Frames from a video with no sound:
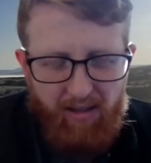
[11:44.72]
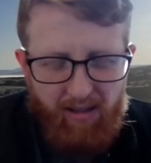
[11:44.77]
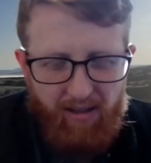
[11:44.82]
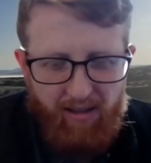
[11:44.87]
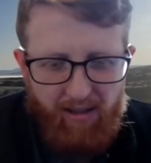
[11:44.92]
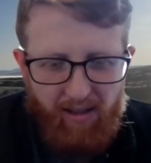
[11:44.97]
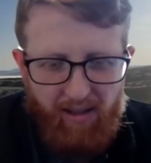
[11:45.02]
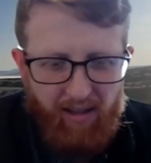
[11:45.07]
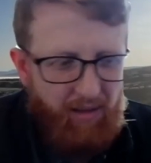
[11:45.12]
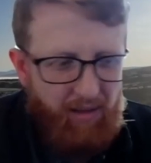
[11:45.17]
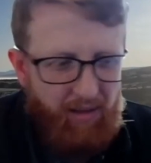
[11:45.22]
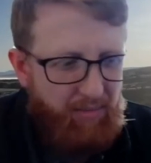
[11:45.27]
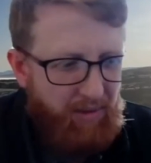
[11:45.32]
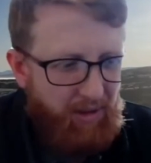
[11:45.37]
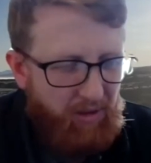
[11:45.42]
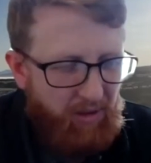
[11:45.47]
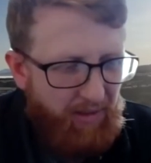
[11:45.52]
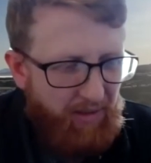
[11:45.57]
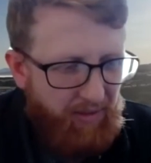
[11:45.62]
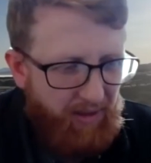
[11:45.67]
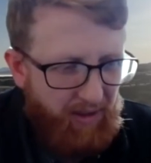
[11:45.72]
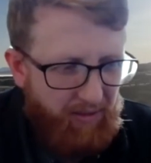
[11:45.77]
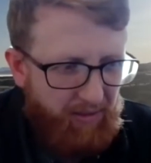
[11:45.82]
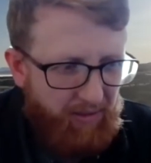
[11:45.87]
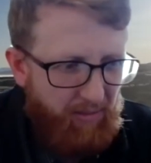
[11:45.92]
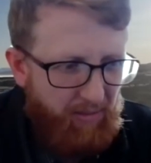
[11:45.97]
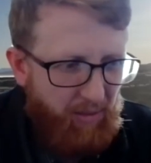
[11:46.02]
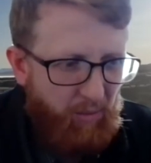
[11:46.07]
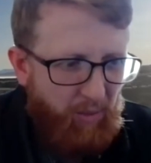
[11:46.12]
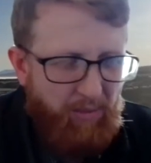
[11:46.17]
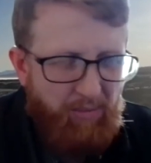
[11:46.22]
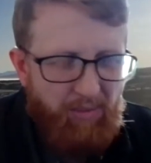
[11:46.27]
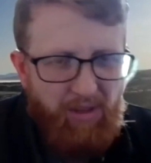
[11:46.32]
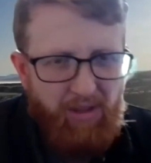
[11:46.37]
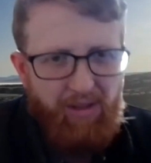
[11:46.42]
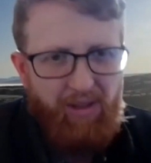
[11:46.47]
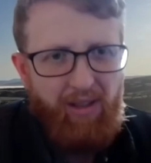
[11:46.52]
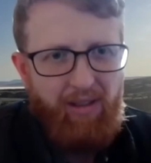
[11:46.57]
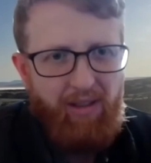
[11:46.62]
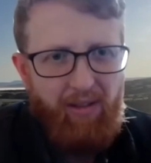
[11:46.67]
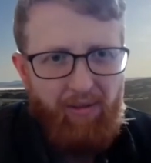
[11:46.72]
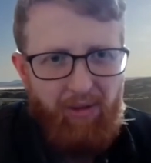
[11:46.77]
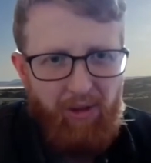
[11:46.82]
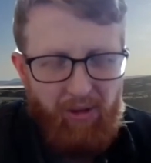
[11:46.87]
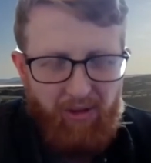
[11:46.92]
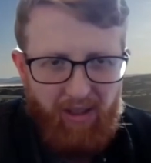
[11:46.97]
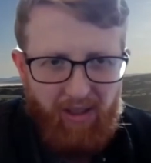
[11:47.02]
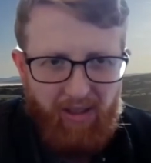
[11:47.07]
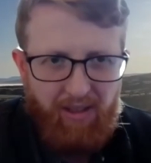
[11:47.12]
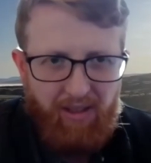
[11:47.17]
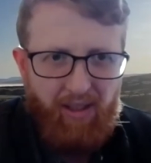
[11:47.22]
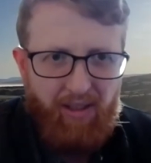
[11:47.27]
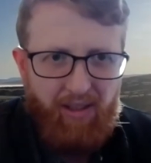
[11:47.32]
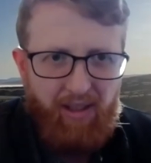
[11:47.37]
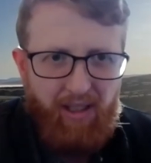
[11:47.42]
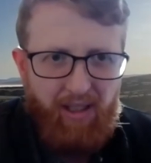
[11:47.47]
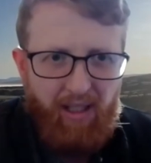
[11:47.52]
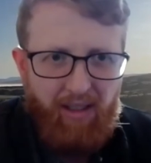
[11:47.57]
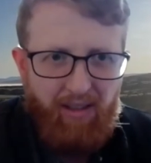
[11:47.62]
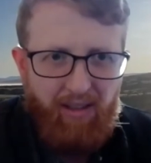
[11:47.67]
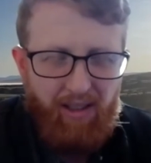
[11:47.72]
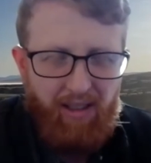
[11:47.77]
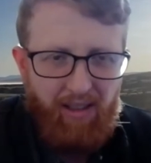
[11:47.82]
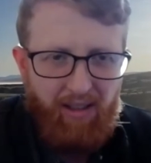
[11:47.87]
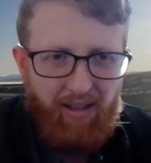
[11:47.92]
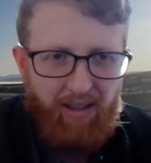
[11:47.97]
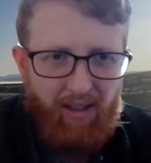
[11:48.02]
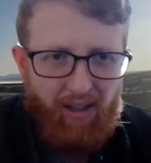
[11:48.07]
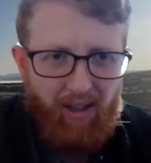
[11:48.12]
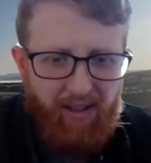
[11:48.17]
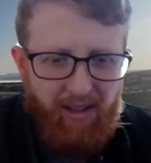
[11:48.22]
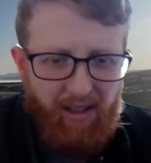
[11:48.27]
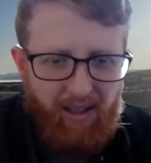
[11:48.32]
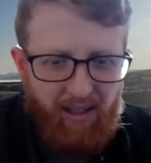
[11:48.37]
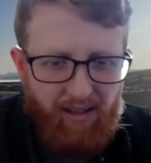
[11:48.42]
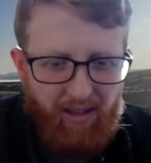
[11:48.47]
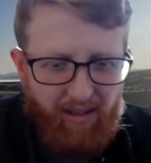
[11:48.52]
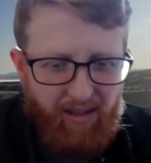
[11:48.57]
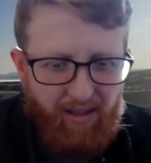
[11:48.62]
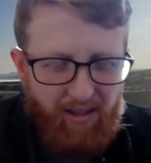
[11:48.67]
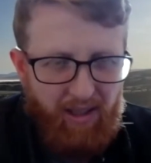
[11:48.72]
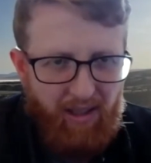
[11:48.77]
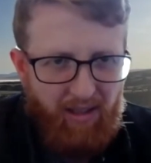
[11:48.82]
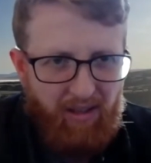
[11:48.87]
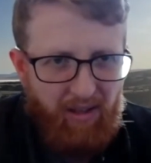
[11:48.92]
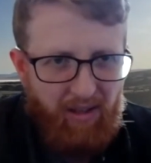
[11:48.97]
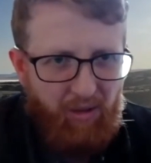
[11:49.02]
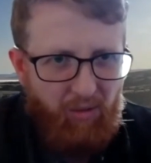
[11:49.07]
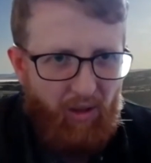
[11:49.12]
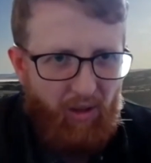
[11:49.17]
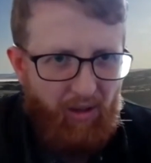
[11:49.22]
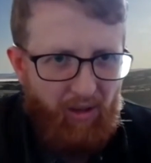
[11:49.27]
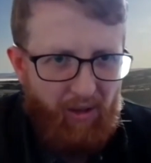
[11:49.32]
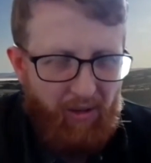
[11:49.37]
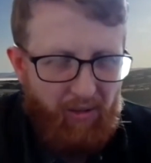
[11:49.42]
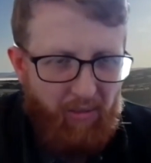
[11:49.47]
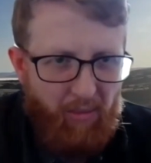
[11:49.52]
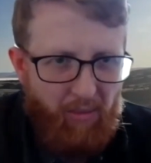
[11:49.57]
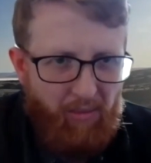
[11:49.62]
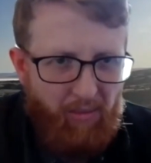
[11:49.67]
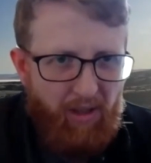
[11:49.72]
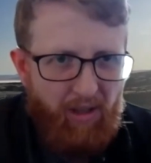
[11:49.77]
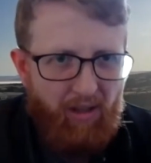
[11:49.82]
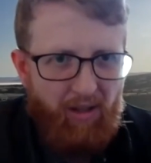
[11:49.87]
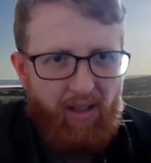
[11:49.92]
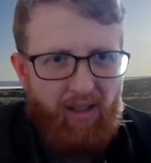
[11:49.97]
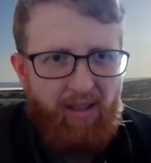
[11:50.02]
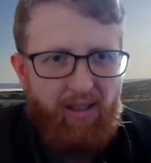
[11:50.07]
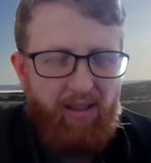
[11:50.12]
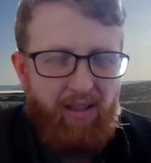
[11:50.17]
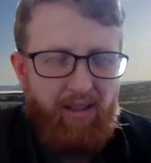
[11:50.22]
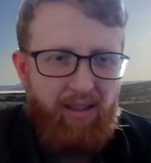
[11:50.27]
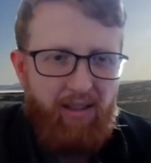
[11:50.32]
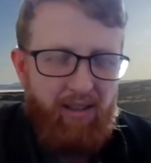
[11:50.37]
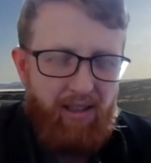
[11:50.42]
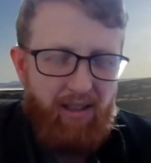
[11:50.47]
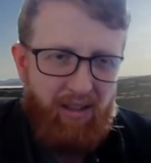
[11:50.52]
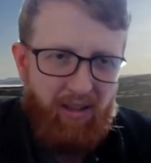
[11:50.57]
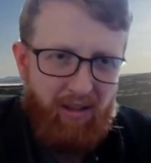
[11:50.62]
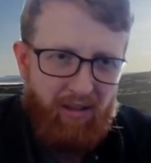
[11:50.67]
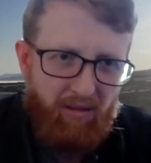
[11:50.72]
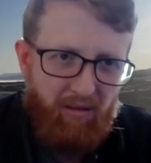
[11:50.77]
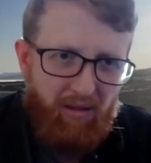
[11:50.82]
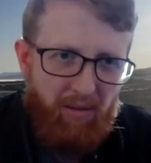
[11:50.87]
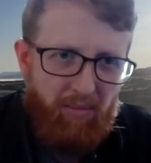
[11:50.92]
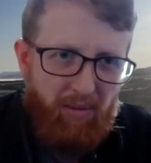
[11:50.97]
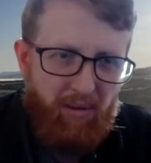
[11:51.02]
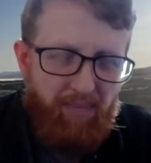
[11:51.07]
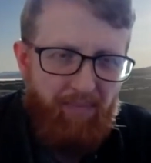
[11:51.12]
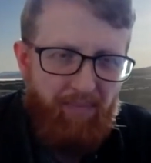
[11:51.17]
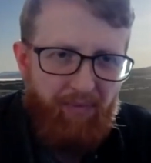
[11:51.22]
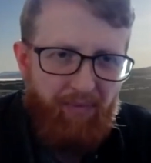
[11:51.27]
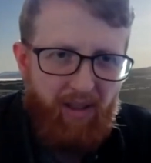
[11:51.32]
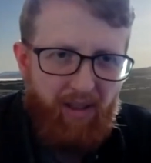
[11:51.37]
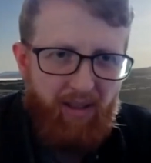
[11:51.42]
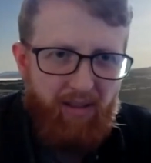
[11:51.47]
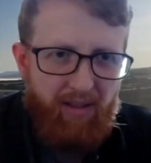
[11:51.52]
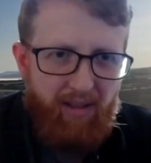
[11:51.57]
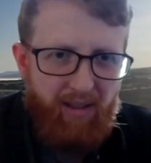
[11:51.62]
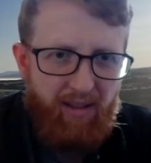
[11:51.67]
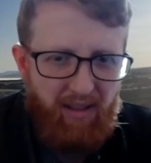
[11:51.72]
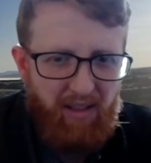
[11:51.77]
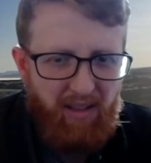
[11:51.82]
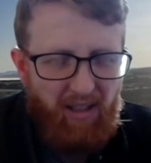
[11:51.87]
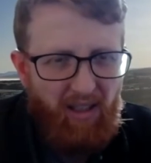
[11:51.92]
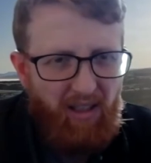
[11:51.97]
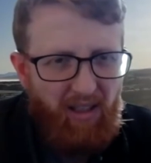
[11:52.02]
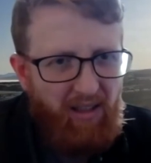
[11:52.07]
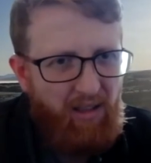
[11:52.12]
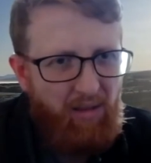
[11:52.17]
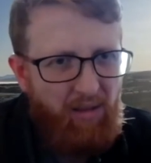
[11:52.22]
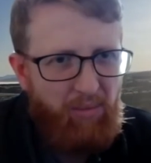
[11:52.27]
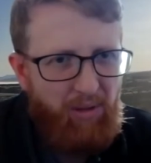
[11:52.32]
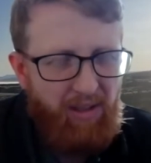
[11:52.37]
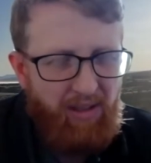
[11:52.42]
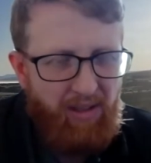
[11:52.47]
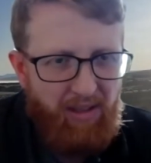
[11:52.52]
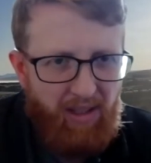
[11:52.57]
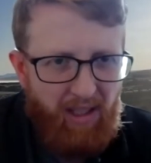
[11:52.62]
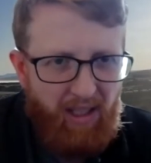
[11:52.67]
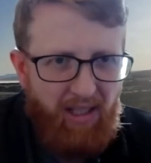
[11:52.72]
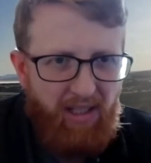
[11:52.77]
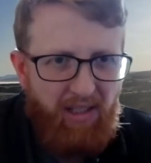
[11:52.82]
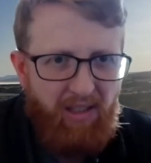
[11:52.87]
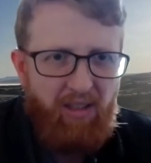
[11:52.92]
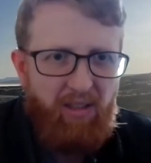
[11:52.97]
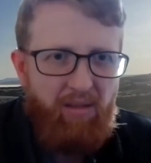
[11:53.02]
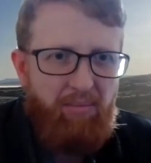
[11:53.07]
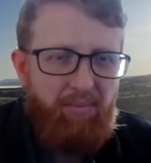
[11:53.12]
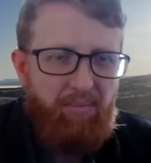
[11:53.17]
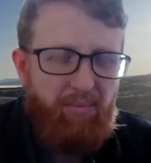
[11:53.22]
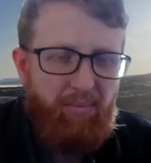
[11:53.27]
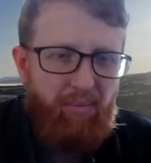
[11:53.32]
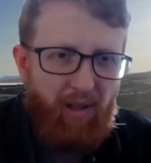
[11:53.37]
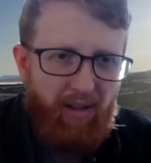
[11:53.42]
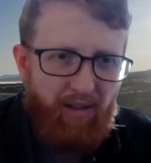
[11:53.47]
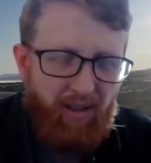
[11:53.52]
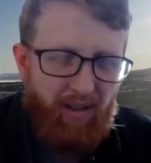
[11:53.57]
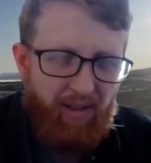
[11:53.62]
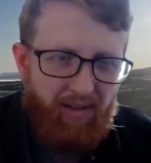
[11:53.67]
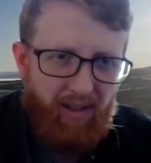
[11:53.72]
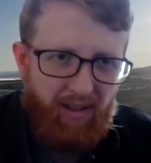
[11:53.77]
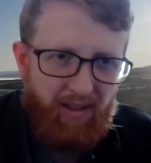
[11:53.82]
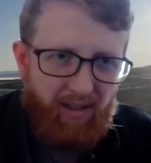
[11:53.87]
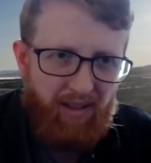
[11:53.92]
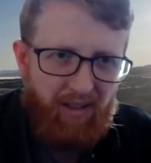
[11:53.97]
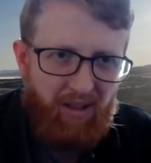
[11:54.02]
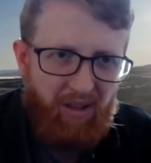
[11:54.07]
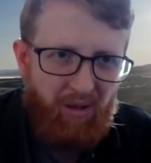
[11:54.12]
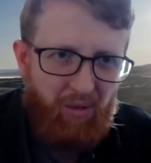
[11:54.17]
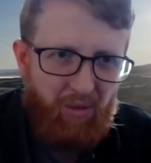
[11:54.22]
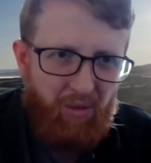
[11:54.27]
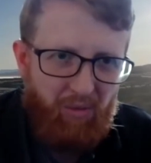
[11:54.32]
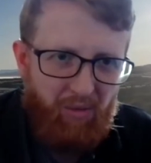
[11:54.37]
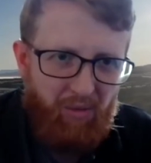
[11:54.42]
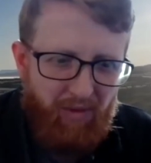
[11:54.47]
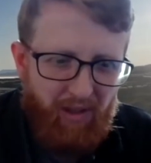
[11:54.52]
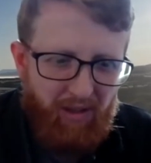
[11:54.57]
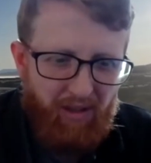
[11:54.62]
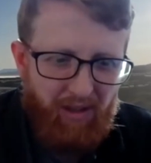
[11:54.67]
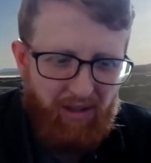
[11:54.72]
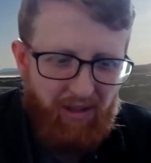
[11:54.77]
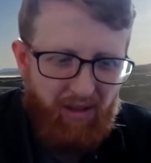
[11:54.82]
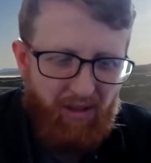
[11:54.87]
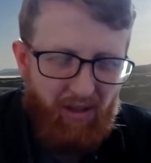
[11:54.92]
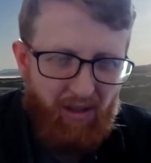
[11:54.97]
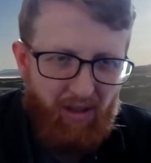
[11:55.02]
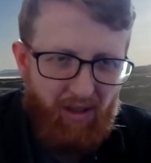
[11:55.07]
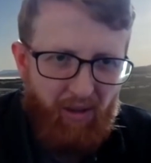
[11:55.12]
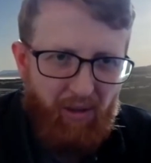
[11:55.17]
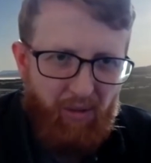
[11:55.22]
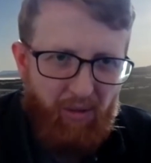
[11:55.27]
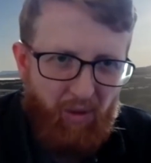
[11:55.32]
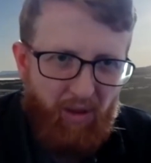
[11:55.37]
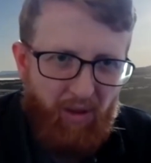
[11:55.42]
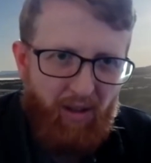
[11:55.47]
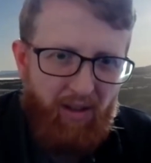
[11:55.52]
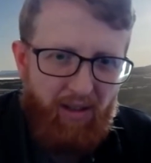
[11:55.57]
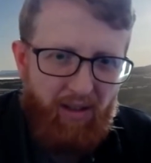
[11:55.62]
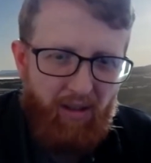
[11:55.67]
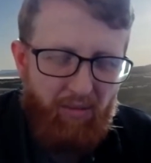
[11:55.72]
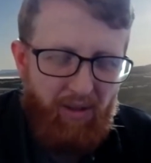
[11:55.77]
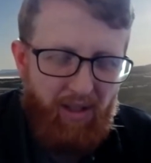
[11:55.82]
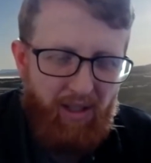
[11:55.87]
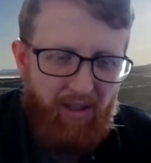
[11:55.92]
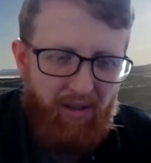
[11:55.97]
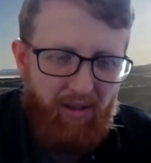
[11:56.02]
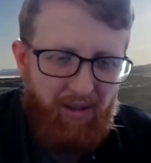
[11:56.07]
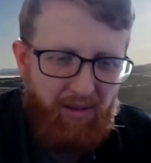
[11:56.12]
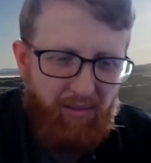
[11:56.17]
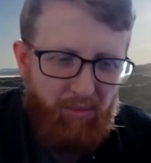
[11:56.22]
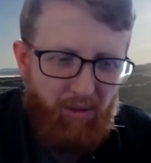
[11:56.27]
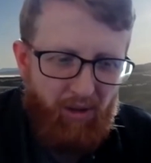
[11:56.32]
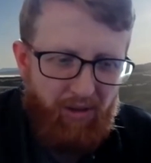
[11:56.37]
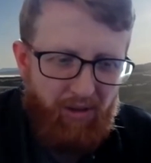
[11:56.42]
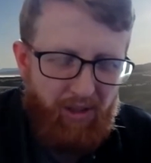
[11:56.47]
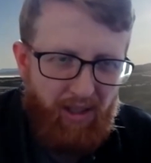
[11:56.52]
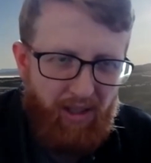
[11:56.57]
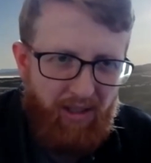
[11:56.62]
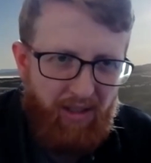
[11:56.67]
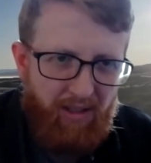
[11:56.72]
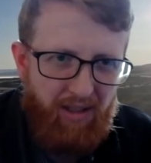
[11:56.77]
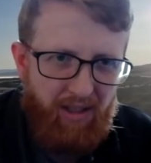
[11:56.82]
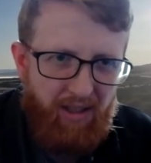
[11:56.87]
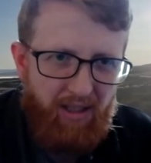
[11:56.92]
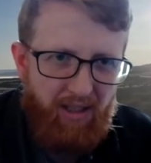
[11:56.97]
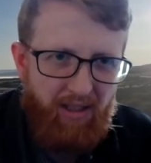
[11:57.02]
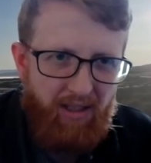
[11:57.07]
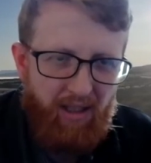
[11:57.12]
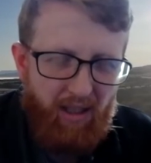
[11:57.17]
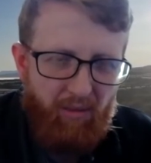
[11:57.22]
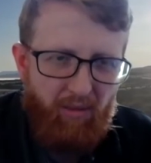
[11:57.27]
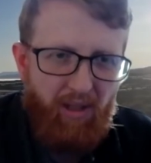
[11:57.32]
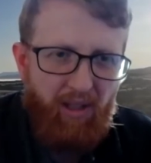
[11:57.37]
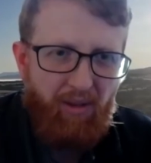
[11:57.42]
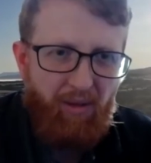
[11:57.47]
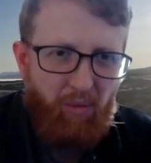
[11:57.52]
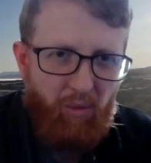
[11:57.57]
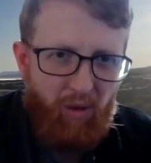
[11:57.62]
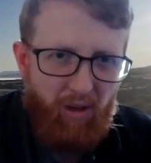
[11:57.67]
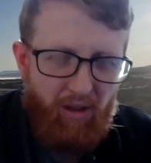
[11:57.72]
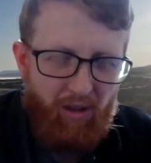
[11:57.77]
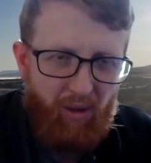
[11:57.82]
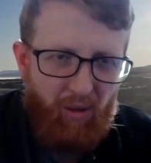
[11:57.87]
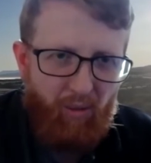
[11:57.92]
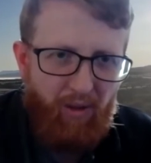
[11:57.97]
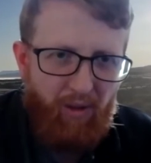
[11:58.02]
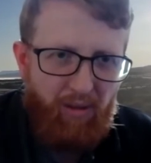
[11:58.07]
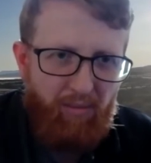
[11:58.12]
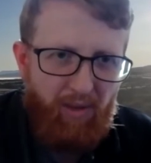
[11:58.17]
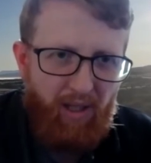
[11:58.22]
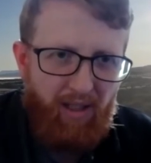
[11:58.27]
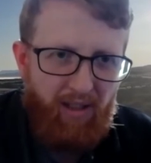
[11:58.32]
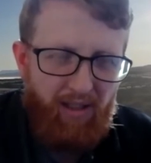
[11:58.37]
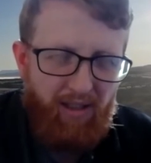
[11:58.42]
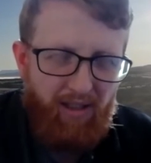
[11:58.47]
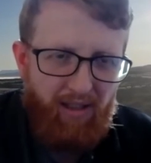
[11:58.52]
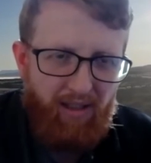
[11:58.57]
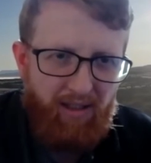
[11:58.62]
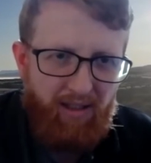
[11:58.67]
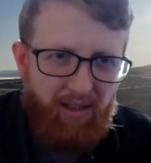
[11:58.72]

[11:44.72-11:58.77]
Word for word: You know, traffic from the website, a few things like that. You get the idea that there's actually quite a lot of American in Europe. There's a little bit into Asia, but I think there's still there is still a lot of work around the blockchains around the world and making it